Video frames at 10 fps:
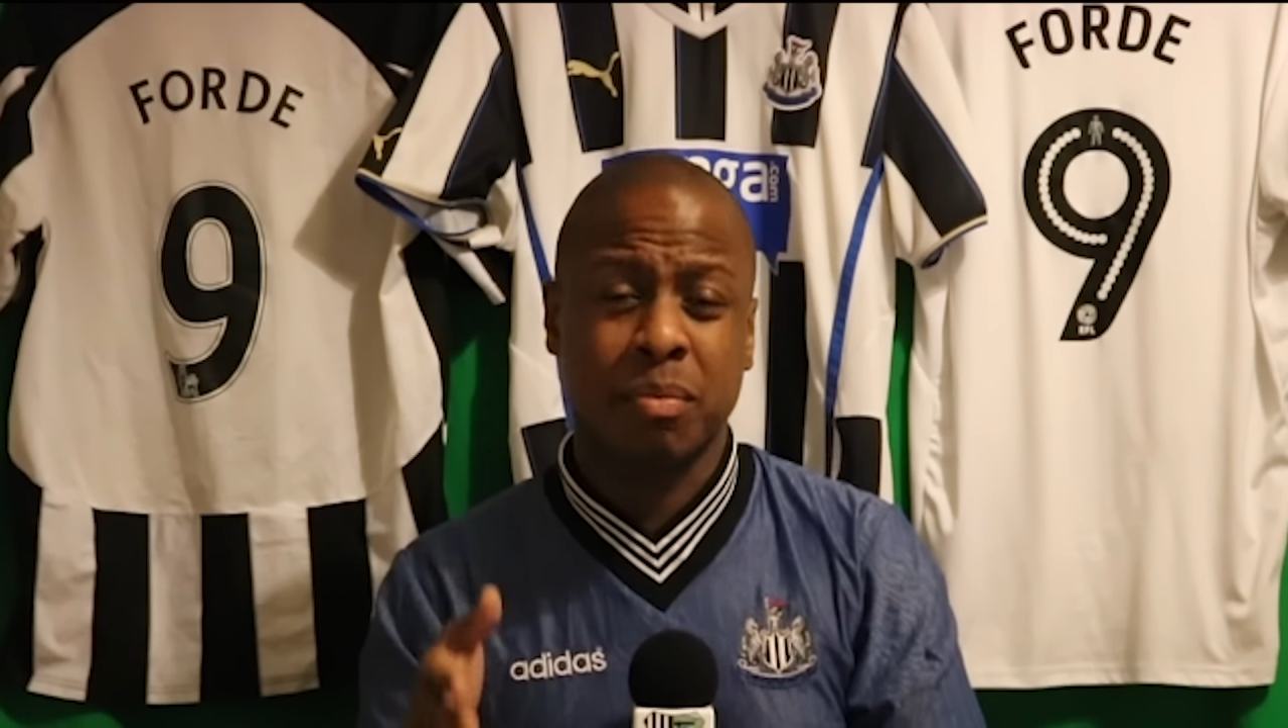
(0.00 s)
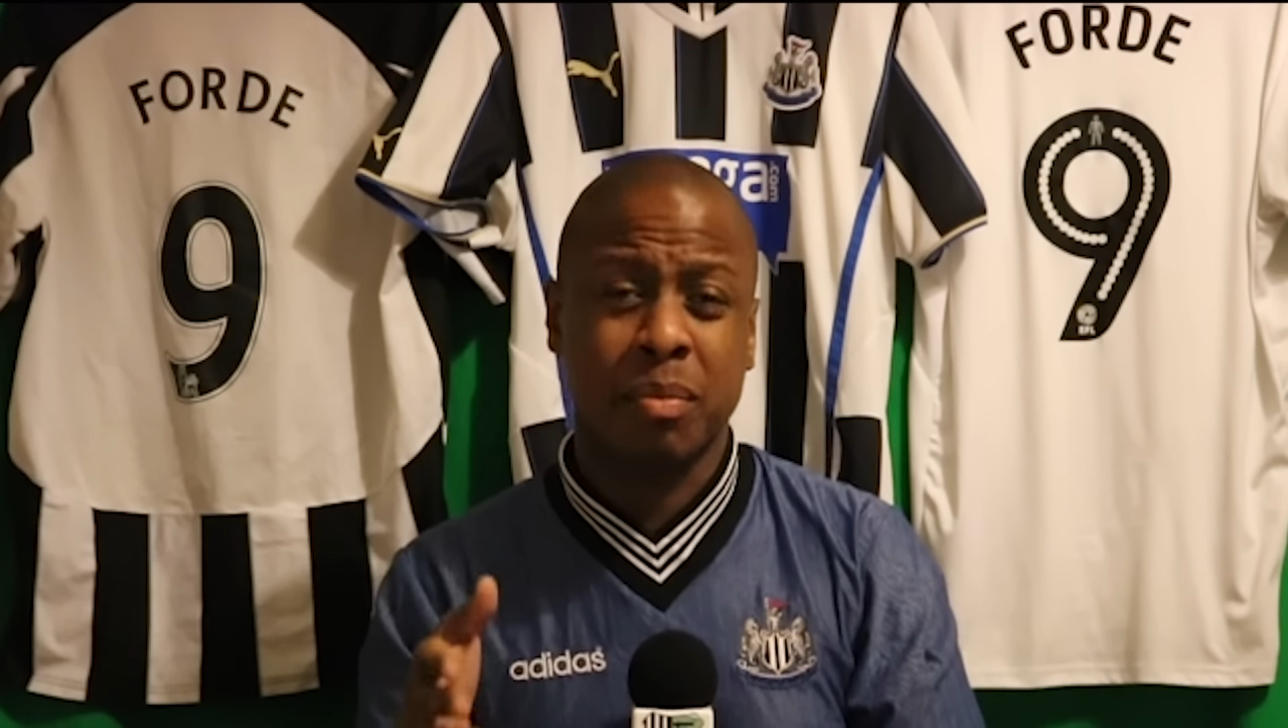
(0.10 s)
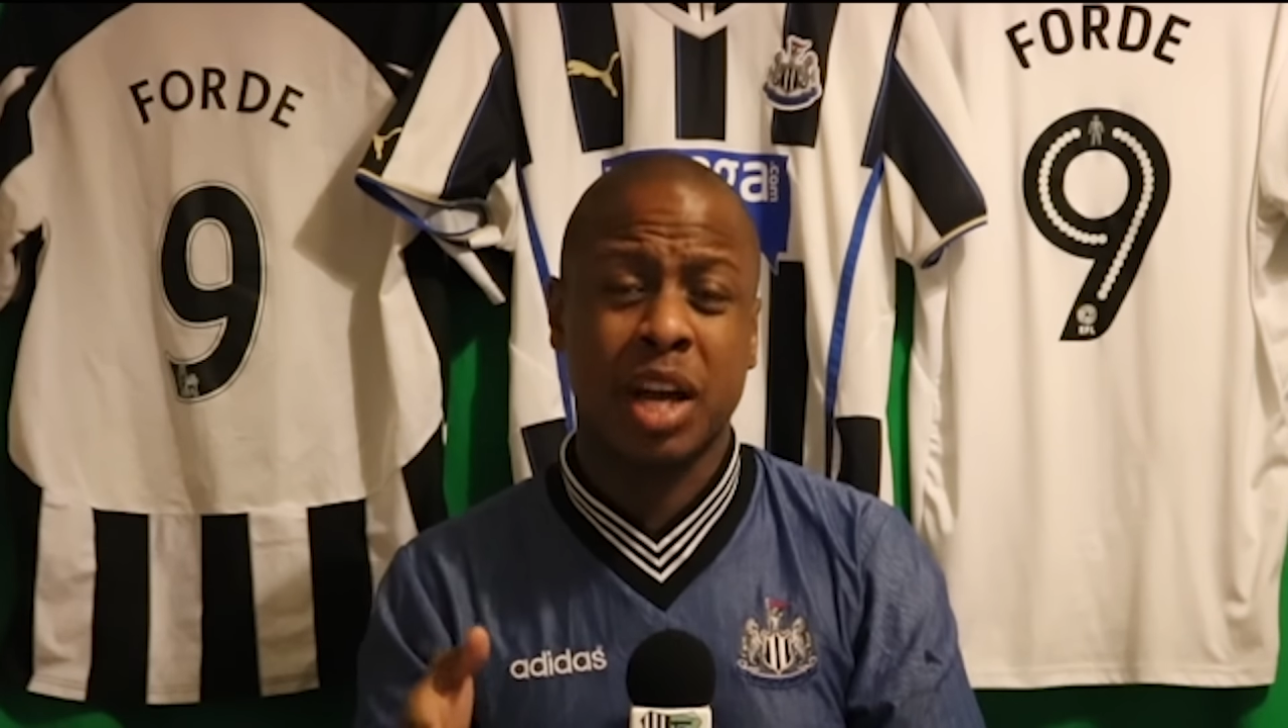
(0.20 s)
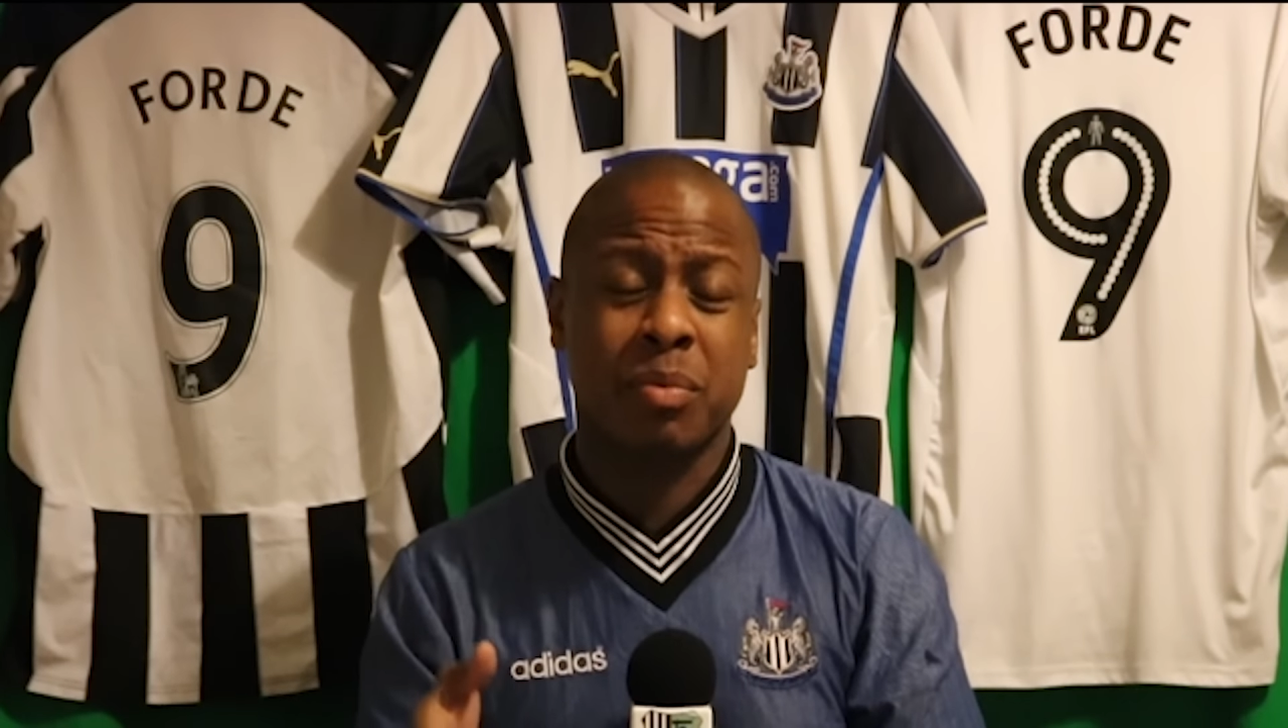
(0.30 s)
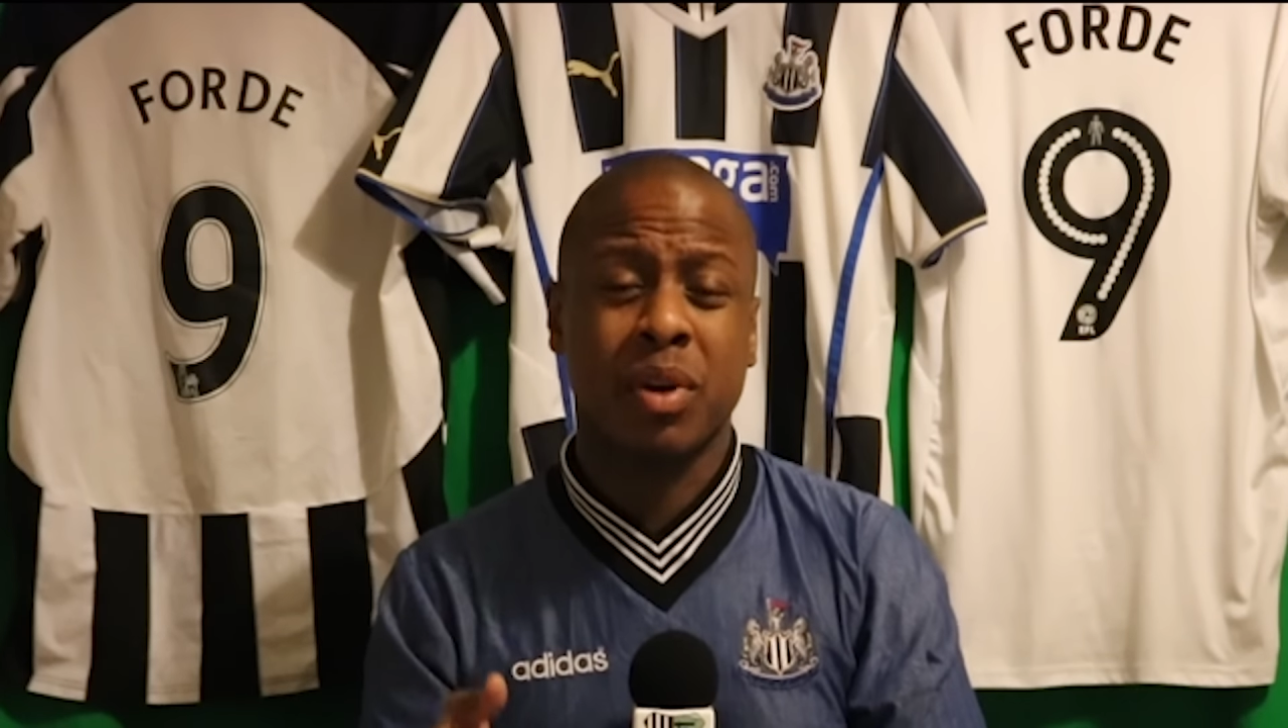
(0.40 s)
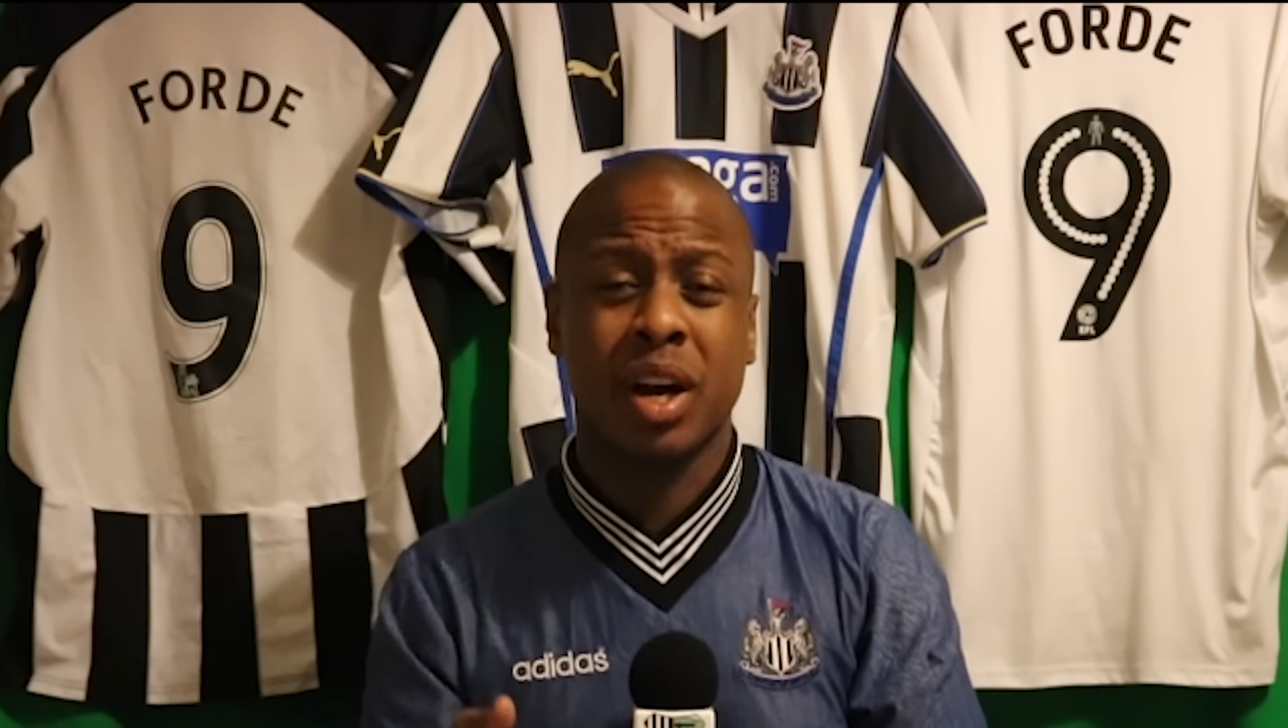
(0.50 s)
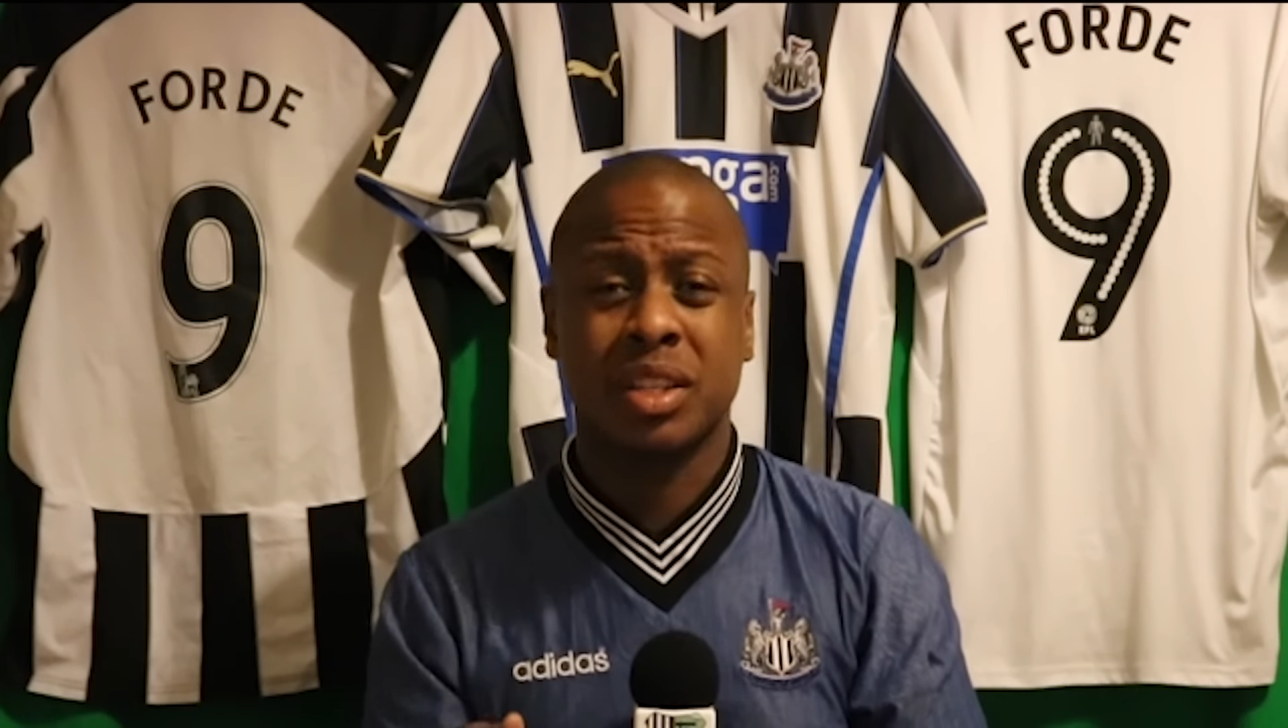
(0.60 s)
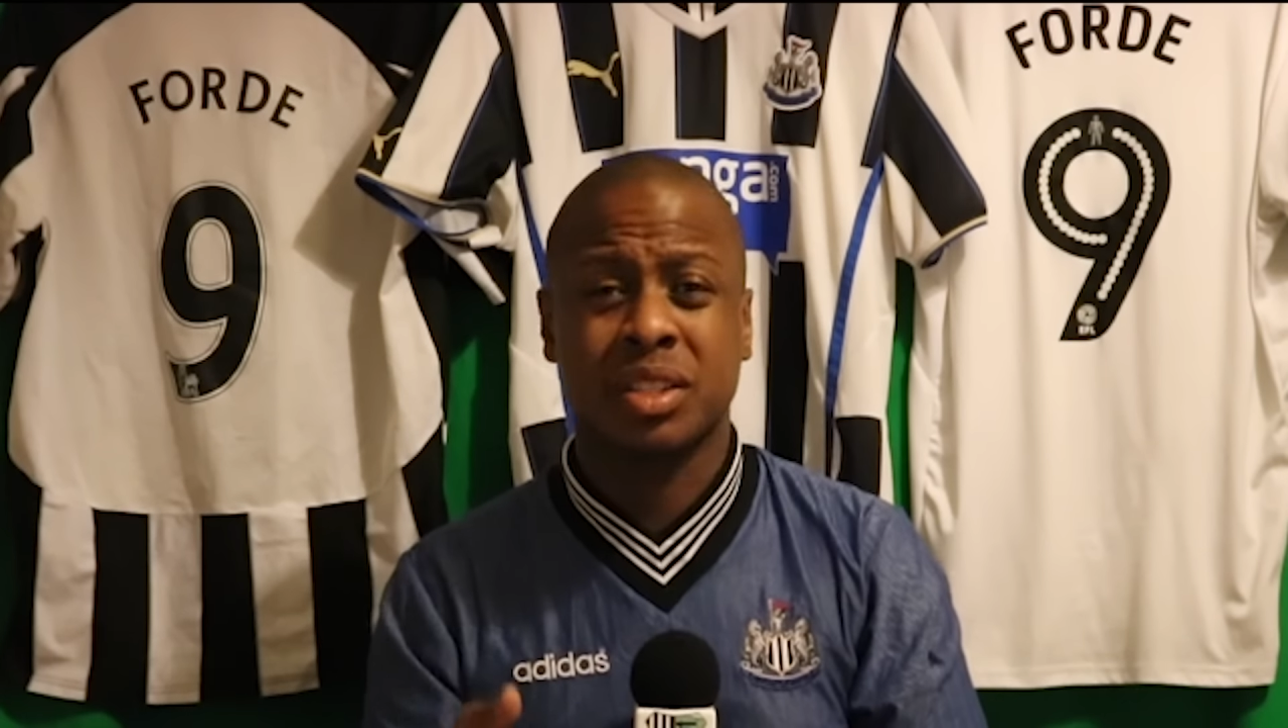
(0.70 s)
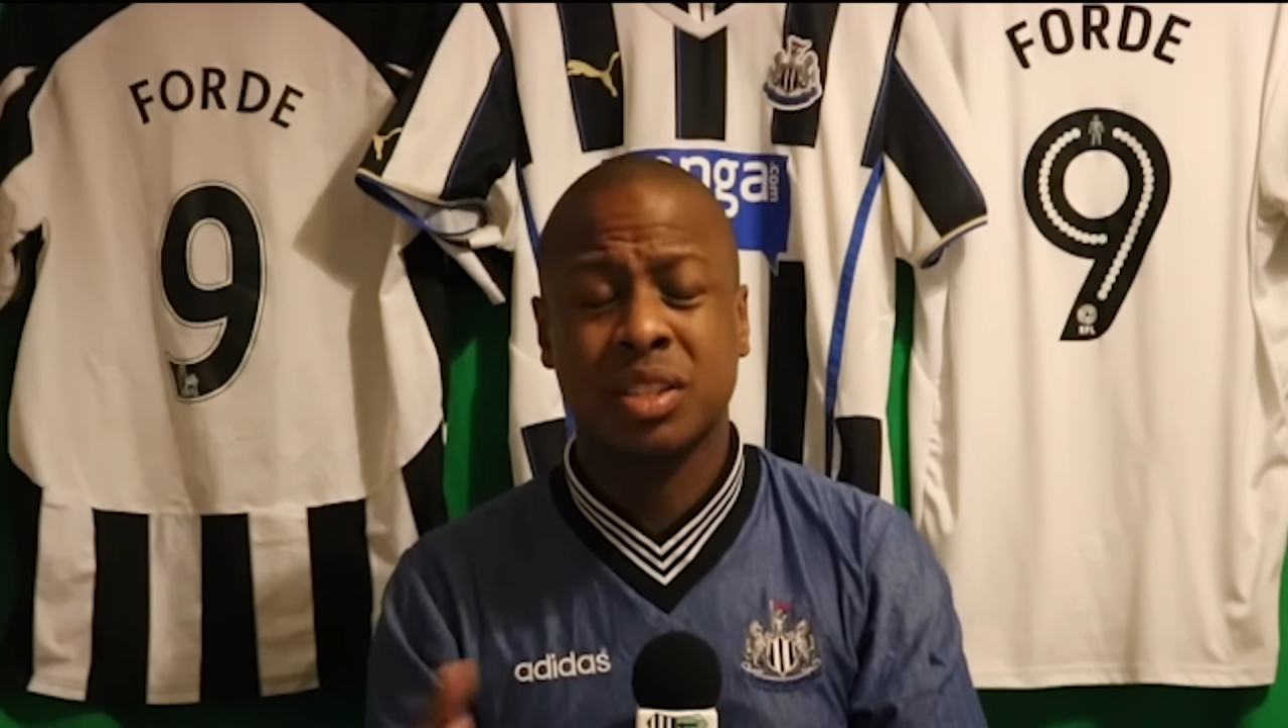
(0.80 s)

Magpies.